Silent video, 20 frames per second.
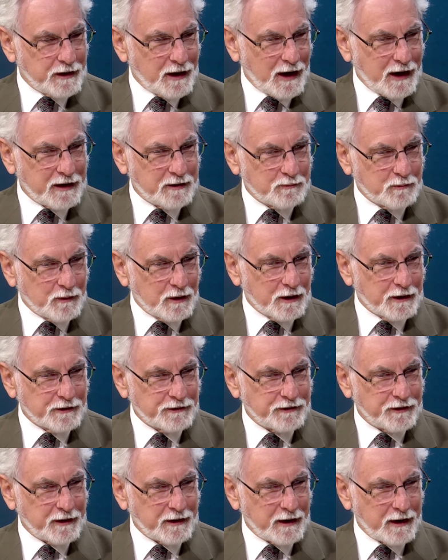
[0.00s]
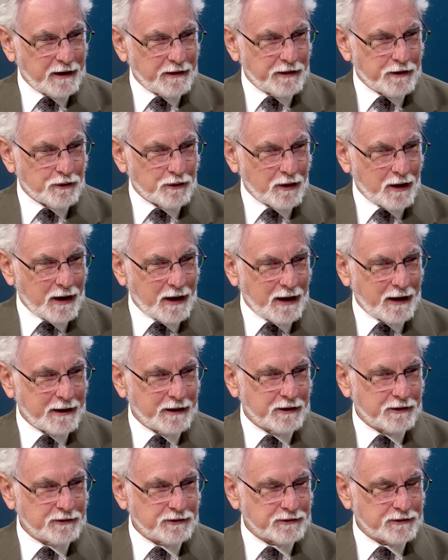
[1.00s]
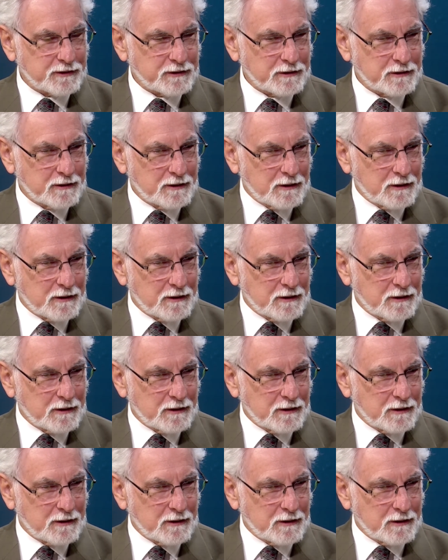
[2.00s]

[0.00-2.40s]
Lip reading: 9 months, they had their highest